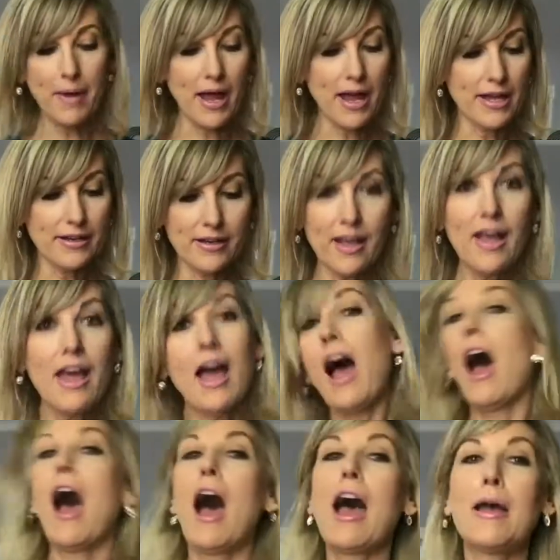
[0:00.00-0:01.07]
but
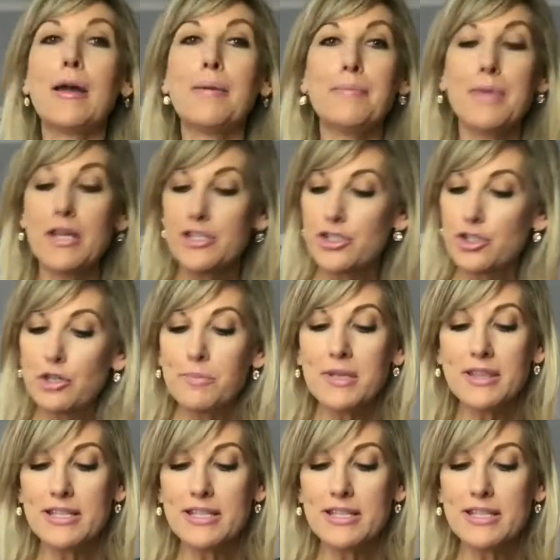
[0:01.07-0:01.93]
I'm assuming